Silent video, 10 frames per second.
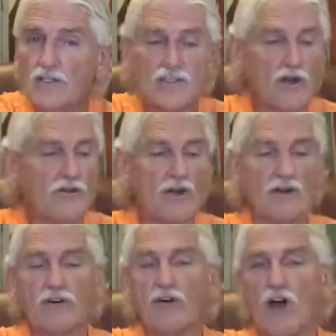So the
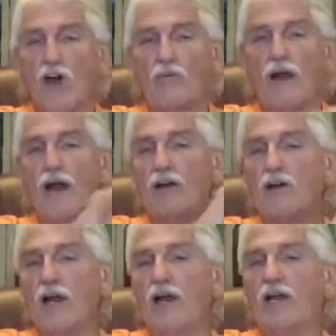liver,
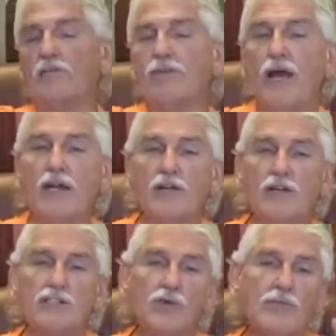gallbladder, and pancreas,